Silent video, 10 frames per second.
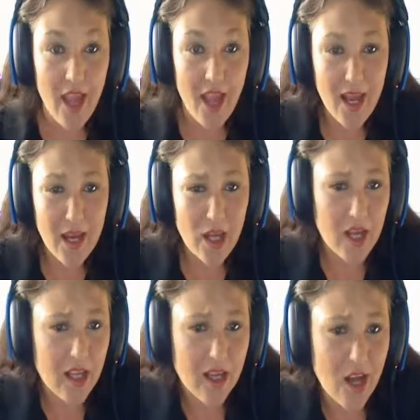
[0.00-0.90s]
hey,
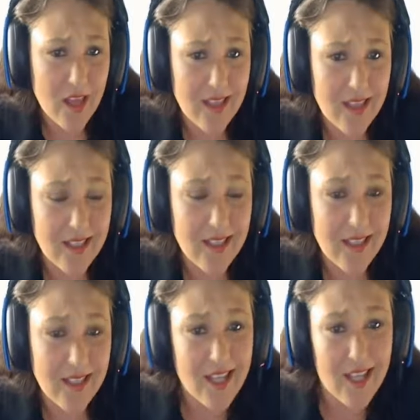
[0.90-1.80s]
click on
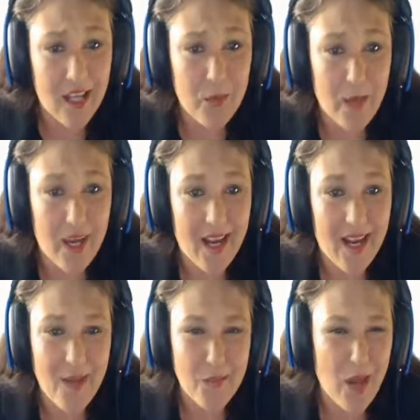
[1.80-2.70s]
this, it's
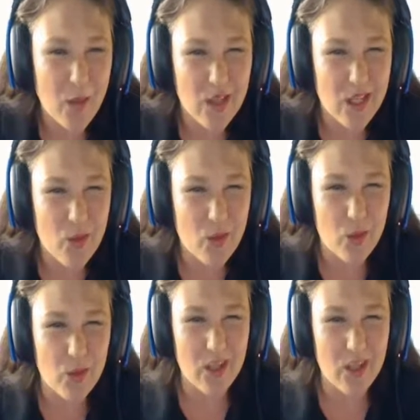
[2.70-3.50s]
clickbait. I'm not really cool